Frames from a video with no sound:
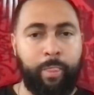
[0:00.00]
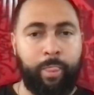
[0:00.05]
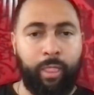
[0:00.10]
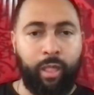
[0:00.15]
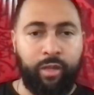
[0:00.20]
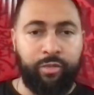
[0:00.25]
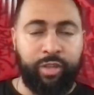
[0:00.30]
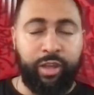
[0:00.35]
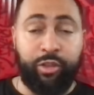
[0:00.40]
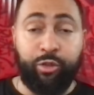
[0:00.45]

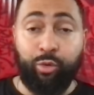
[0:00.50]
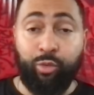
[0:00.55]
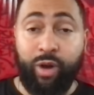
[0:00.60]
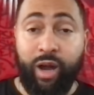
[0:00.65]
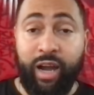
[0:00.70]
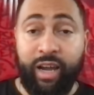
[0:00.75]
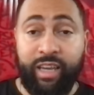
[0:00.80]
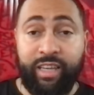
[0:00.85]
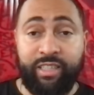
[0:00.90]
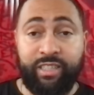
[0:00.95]
I think the
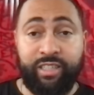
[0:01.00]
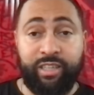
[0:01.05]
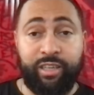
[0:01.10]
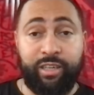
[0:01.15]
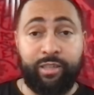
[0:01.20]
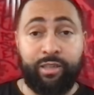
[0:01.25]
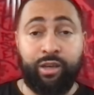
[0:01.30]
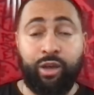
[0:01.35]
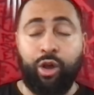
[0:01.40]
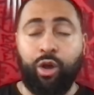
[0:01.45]
Rockets
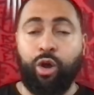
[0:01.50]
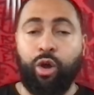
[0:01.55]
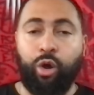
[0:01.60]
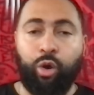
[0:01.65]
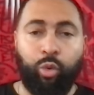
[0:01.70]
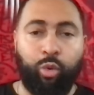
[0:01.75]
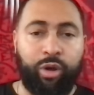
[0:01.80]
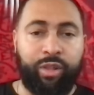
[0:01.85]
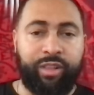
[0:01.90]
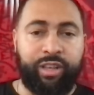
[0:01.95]
can
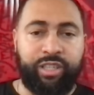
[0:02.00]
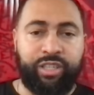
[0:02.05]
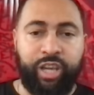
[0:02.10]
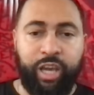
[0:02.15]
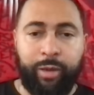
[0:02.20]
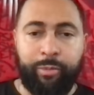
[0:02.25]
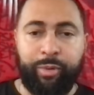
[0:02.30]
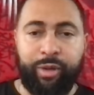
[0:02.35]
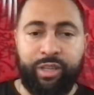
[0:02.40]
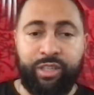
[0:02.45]
win the
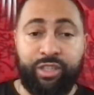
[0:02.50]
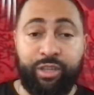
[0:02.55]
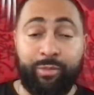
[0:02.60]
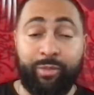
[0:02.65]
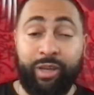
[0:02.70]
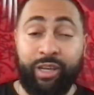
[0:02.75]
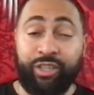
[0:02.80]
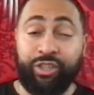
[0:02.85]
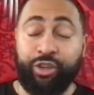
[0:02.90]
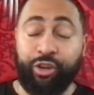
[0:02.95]
championship
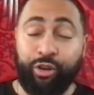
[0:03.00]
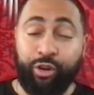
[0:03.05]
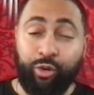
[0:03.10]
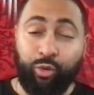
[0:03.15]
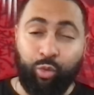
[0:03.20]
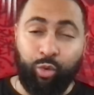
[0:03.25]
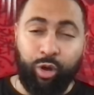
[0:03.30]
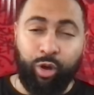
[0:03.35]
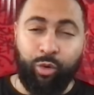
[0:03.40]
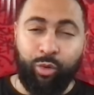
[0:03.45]
next year
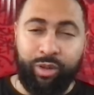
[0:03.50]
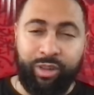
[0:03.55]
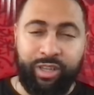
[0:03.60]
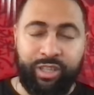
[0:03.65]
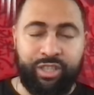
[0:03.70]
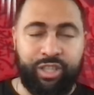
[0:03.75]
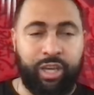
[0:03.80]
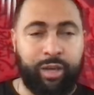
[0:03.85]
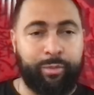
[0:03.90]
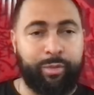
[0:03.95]
and will win the
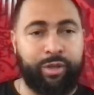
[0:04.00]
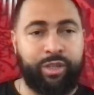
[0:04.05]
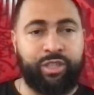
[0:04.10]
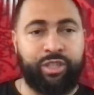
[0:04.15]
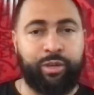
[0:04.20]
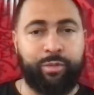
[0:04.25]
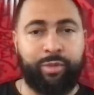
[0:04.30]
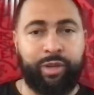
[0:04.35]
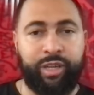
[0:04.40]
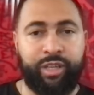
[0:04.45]

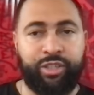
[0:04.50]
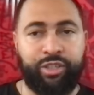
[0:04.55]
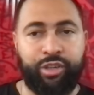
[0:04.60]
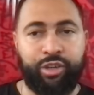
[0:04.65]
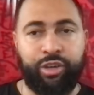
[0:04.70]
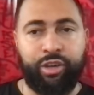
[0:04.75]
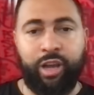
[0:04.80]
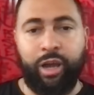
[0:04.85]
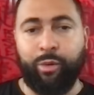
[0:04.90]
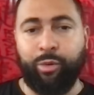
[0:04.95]
championship next
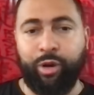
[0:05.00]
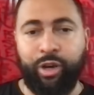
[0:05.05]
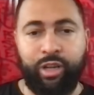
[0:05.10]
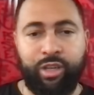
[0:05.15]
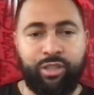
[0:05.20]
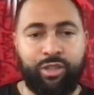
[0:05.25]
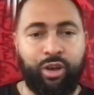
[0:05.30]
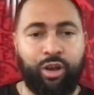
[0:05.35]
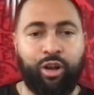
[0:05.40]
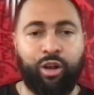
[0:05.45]
year. Now we're going to
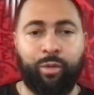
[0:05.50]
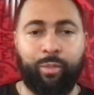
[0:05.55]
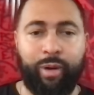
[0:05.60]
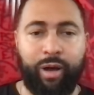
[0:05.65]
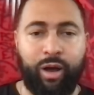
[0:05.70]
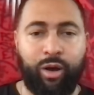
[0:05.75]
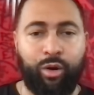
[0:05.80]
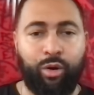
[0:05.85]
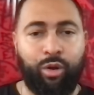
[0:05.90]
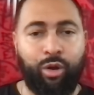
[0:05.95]
talk
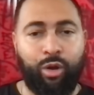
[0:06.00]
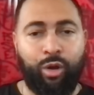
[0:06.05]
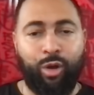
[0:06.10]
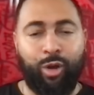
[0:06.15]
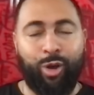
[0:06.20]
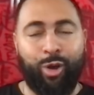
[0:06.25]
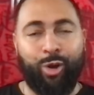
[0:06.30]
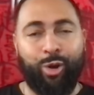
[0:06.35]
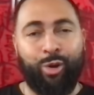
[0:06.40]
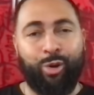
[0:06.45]
about.
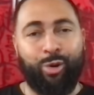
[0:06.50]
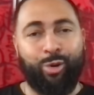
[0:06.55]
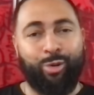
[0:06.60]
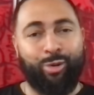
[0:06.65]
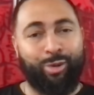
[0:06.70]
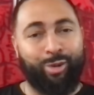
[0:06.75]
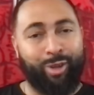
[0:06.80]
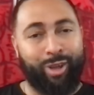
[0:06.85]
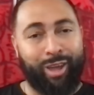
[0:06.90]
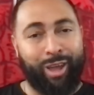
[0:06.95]

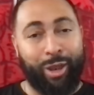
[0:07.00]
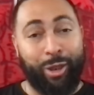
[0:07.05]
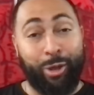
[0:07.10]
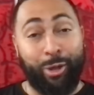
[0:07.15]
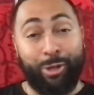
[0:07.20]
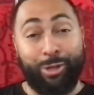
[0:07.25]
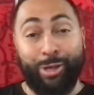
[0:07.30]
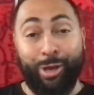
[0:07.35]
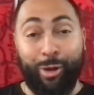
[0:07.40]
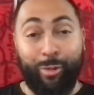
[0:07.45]
You
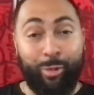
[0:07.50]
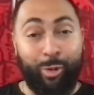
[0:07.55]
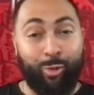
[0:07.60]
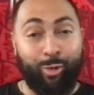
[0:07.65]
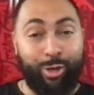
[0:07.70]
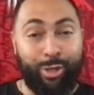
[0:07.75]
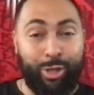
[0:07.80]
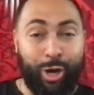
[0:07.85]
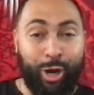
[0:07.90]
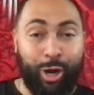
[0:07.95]
can tell me
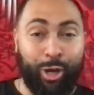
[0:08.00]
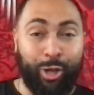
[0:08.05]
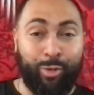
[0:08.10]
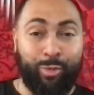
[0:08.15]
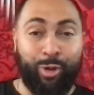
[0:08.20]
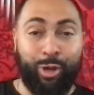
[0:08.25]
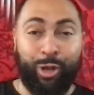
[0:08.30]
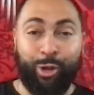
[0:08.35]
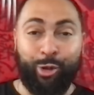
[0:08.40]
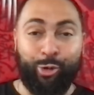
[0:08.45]
which
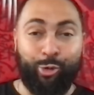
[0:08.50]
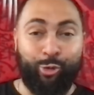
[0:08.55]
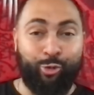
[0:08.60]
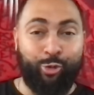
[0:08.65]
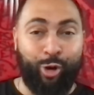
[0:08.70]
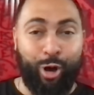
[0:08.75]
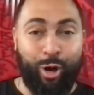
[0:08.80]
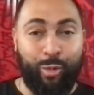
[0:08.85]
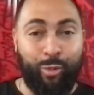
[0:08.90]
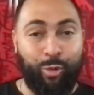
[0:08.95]
argument you
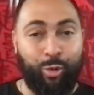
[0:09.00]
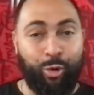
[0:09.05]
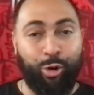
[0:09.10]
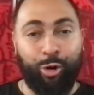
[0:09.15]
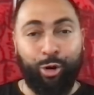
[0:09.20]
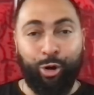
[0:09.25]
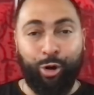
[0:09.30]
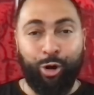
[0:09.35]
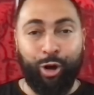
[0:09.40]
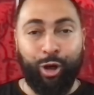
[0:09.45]
fall
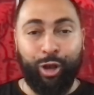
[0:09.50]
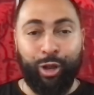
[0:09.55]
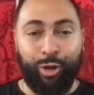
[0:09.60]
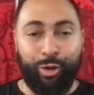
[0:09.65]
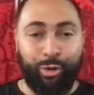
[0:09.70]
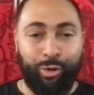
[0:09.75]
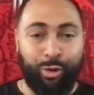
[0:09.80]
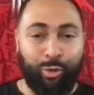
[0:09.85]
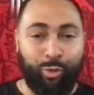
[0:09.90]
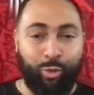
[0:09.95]
more on
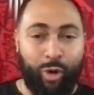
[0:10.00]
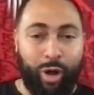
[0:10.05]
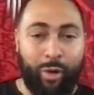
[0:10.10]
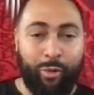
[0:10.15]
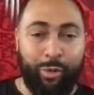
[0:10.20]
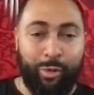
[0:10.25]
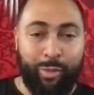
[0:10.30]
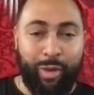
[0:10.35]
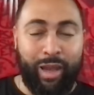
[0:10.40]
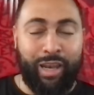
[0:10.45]
and why
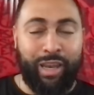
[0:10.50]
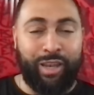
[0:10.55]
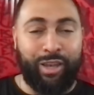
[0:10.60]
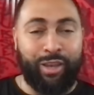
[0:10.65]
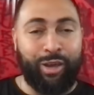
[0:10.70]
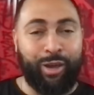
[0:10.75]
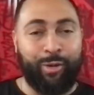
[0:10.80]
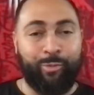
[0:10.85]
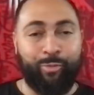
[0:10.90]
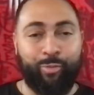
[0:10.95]
we may need
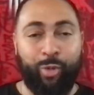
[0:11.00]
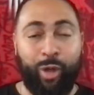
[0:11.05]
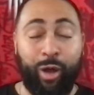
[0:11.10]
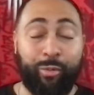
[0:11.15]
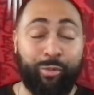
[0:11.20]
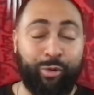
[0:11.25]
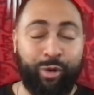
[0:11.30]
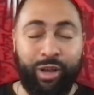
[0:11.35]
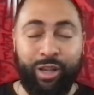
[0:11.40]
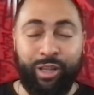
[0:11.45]
to
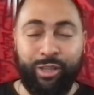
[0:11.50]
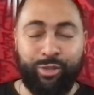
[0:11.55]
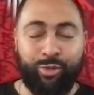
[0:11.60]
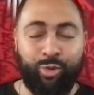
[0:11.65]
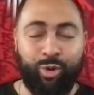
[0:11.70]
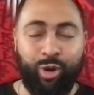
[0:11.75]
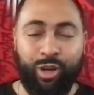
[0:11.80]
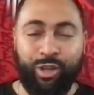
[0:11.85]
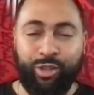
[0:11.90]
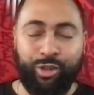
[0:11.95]
upgrade this
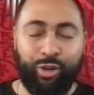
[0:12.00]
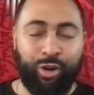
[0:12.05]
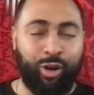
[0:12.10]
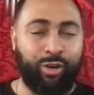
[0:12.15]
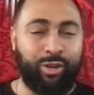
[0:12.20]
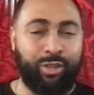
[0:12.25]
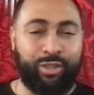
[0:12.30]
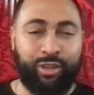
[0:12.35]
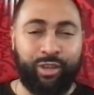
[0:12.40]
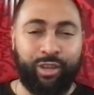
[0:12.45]
roster.
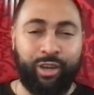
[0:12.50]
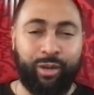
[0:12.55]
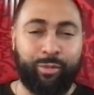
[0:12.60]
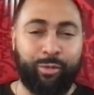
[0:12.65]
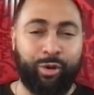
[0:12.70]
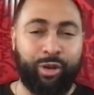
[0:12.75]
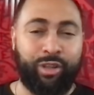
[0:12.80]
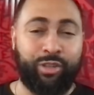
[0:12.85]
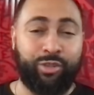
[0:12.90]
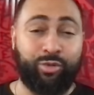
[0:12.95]
Always looking to
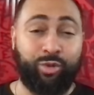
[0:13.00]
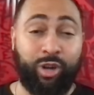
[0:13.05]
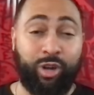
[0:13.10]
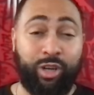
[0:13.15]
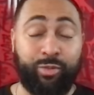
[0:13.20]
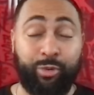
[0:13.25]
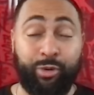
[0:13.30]
upgrade this roster.